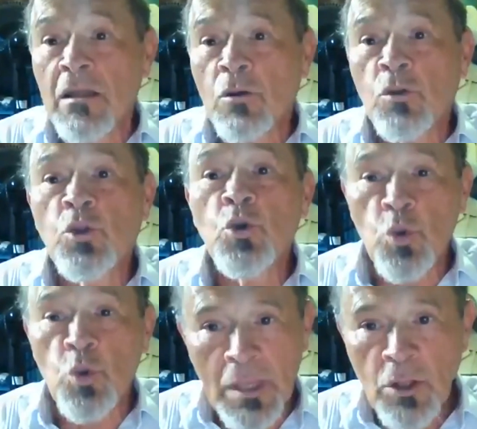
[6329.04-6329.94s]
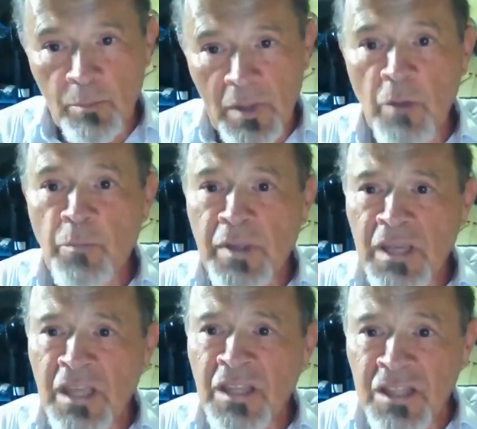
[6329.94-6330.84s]
should welcome a
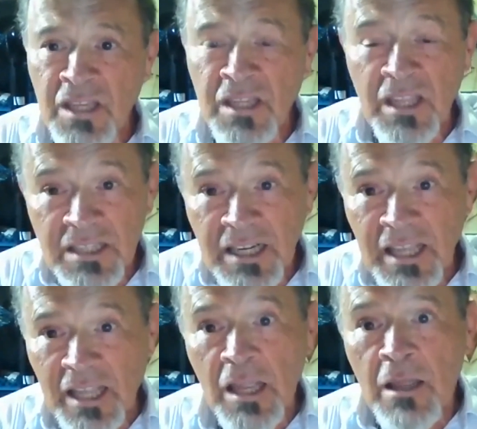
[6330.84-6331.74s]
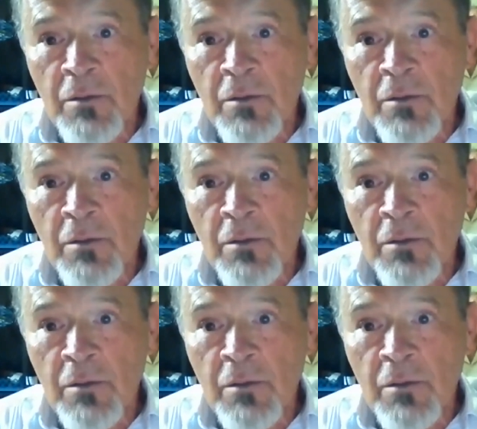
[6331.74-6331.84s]
PhD degree,